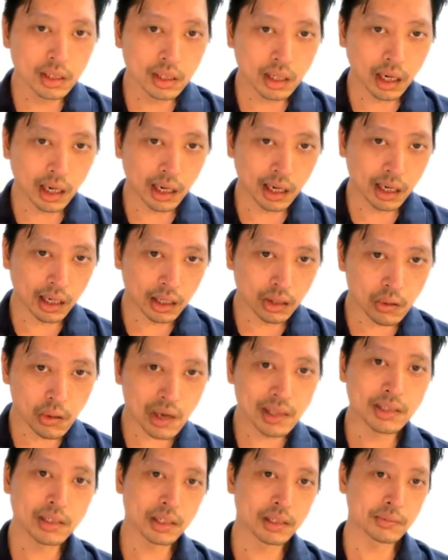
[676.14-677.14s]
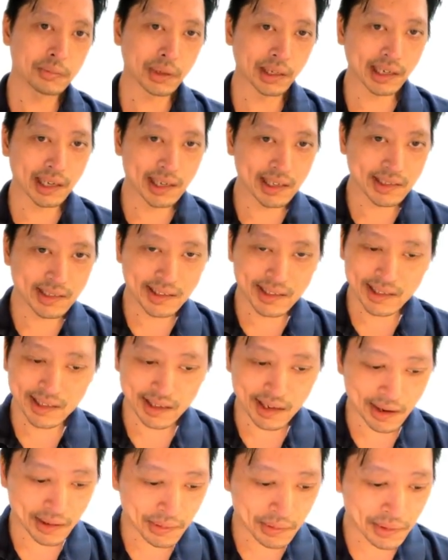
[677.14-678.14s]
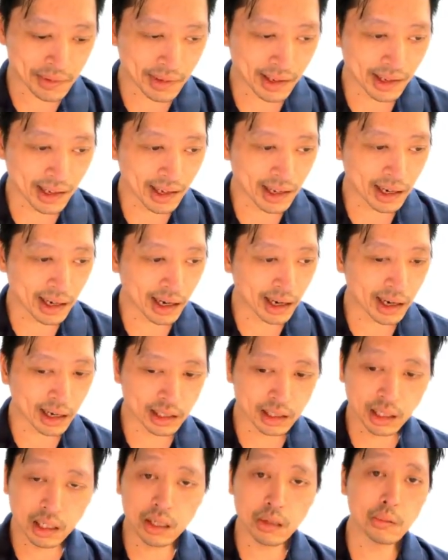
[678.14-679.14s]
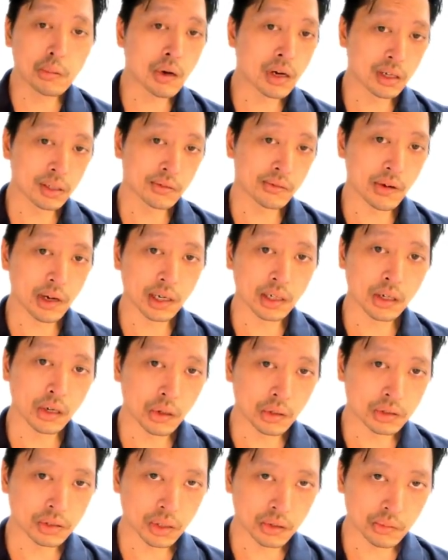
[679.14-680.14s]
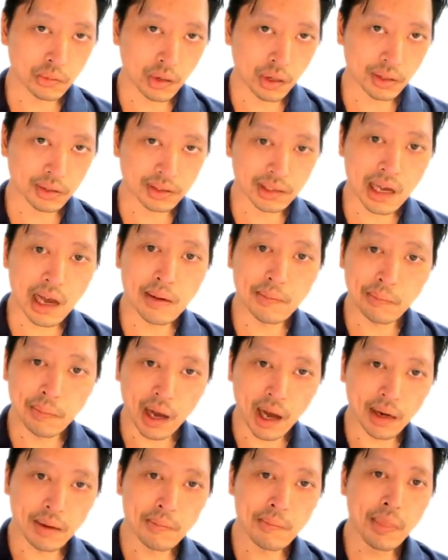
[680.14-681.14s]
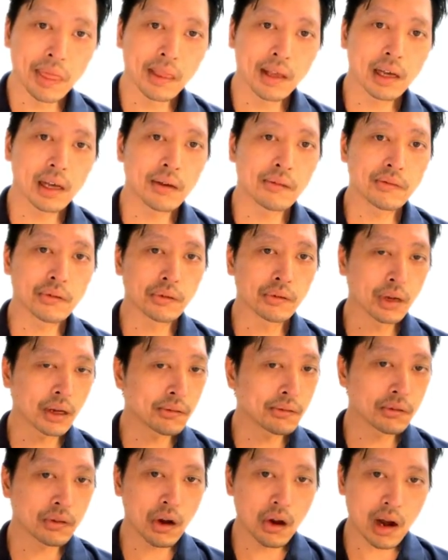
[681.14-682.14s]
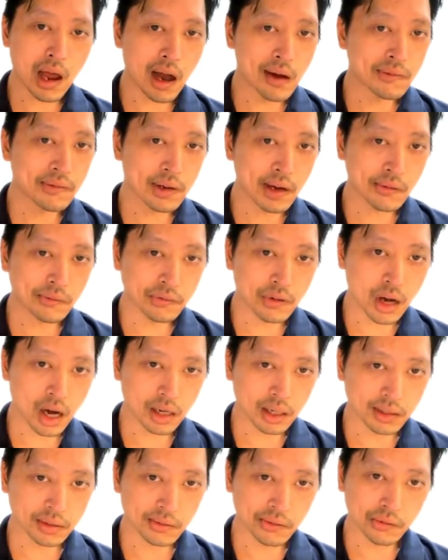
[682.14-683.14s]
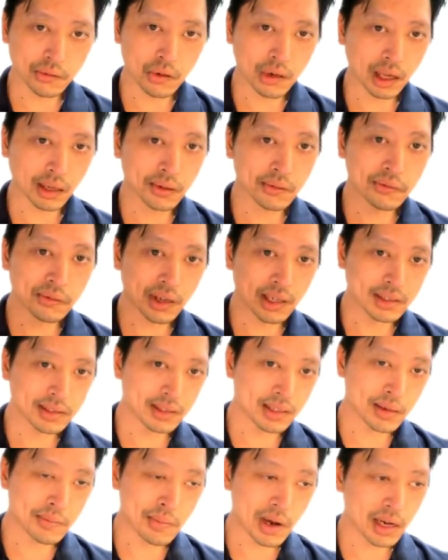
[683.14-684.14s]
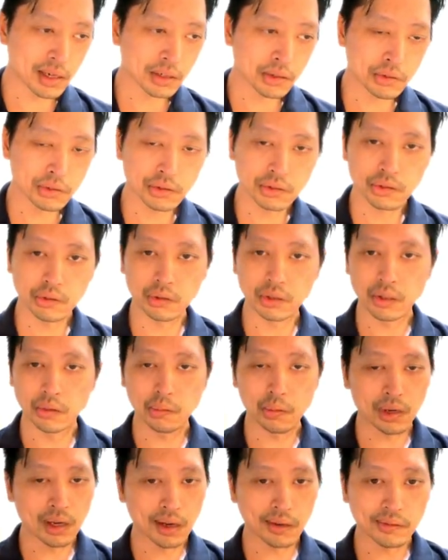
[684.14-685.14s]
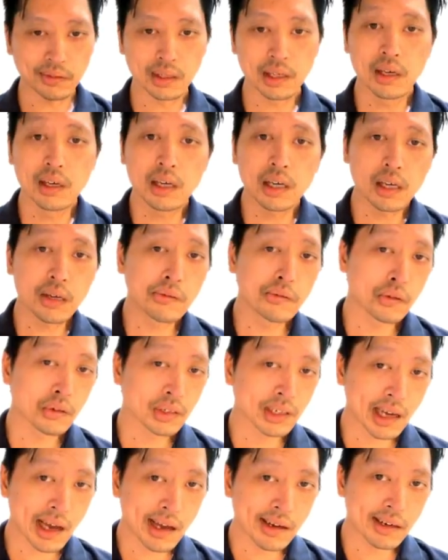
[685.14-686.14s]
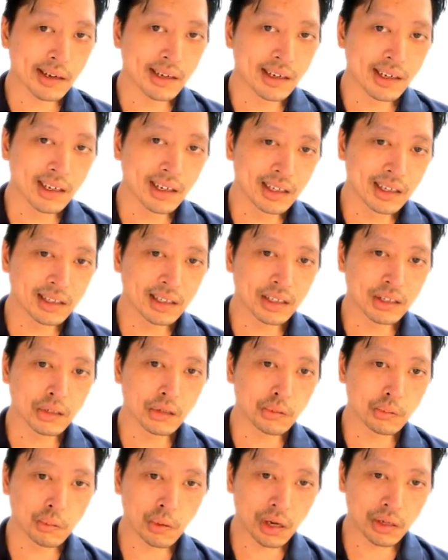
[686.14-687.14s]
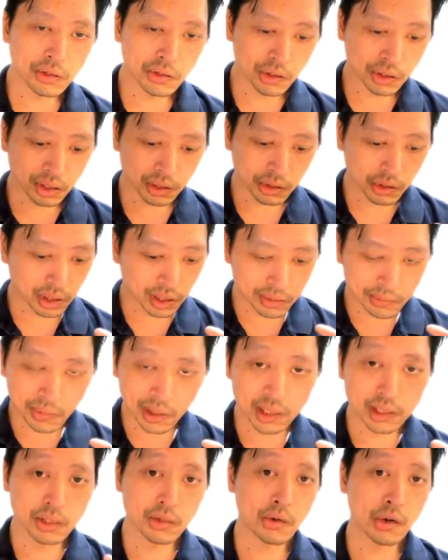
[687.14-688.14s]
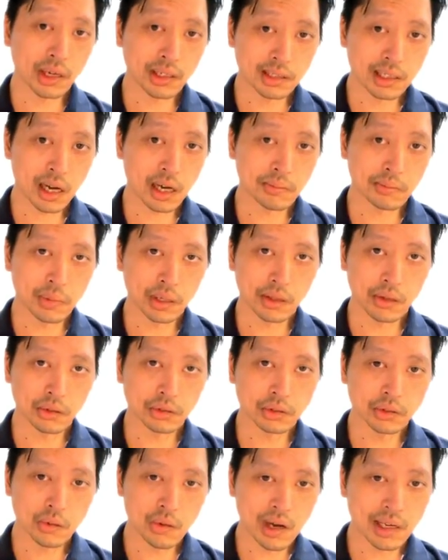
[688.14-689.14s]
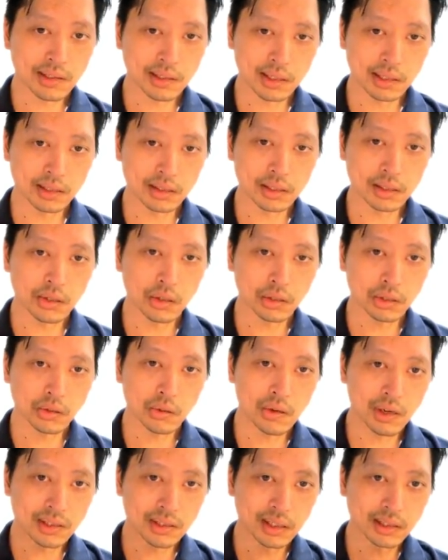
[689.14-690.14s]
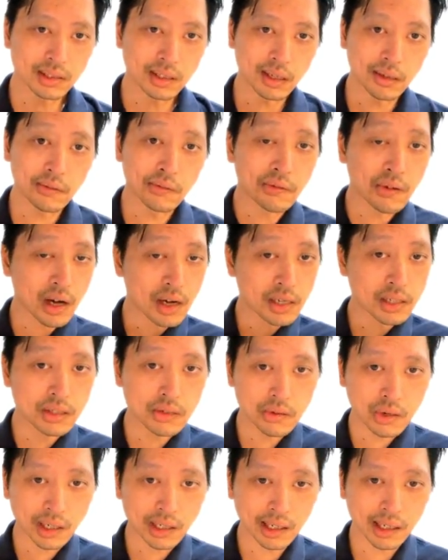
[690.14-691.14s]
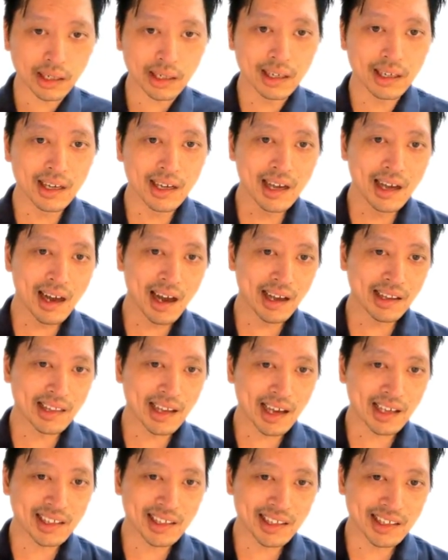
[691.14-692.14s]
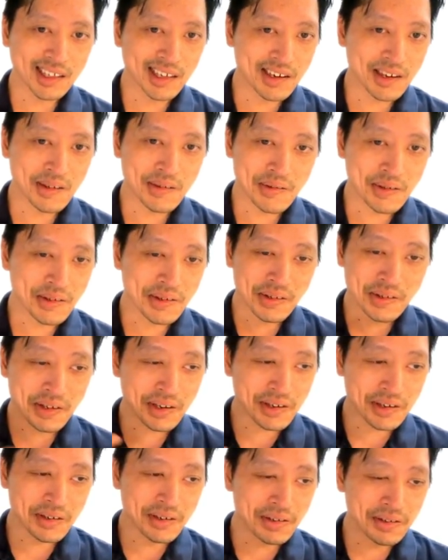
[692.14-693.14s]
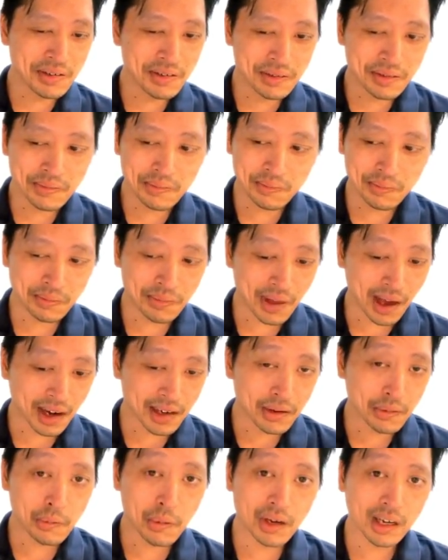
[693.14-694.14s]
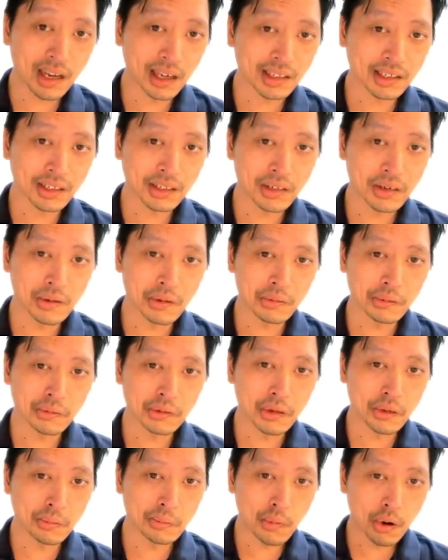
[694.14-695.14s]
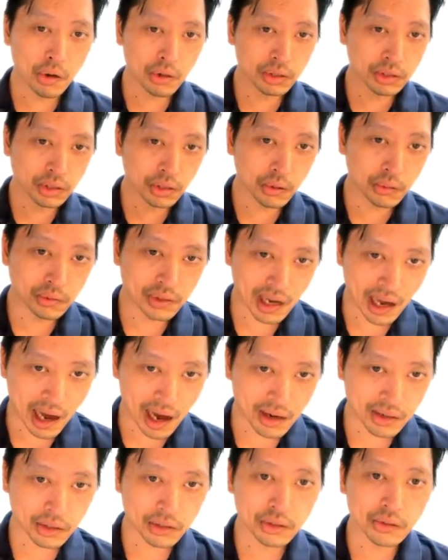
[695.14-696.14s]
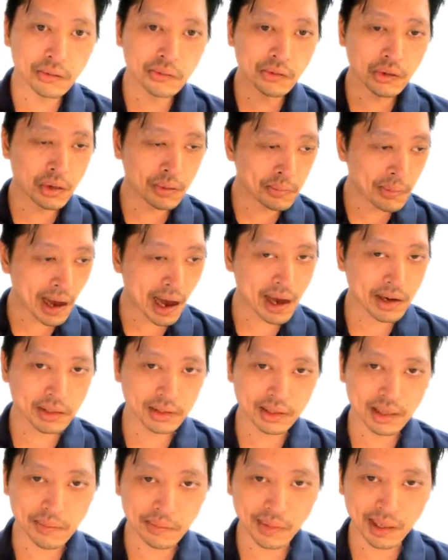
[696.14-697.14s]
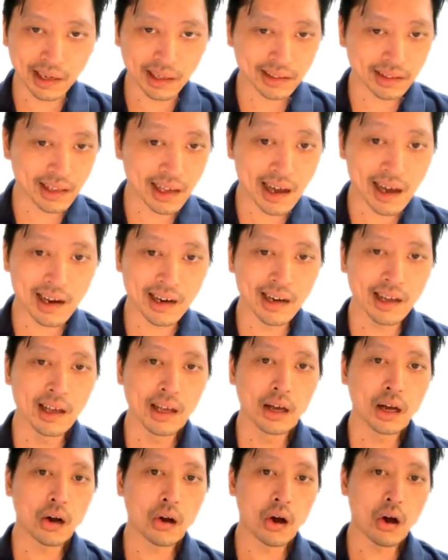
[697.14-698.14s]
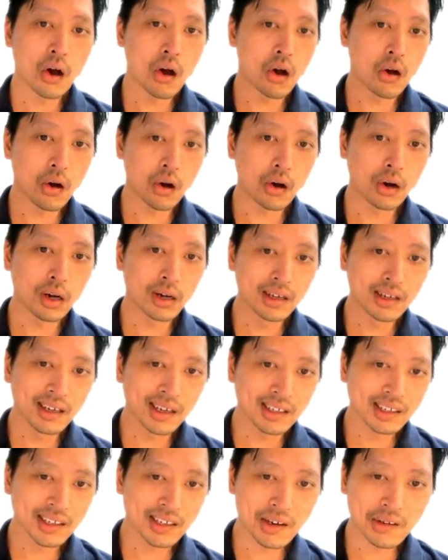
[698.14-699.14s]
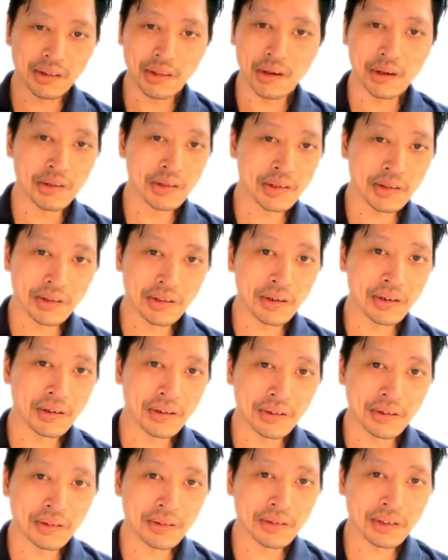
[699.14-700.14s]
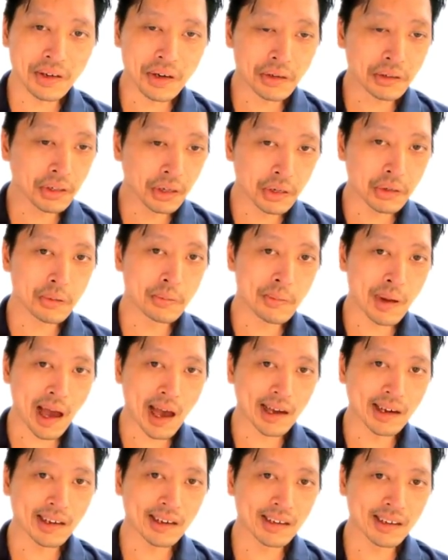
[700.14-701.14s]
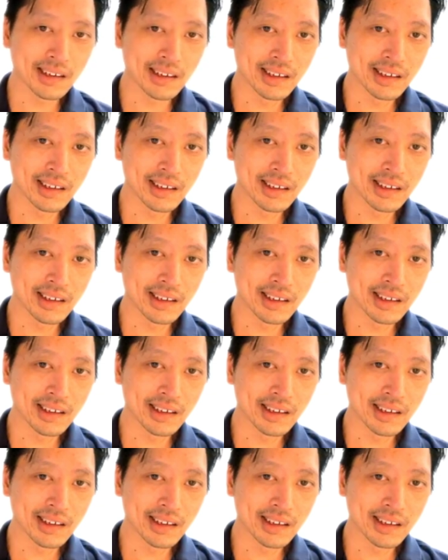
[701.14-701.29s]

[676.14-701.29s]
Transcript: uh, questions because you know. Uh, keyword is very close to the real exam, but if you if you don't have enough knowledge, if you're like first year medical student or whatever, if you get you will you you can be tricked out by those questions. Those questions are very tricky, and that you know you, you I don't want like you know your moral to go down to feel bad or something like that, or you know the or you know Q Bank,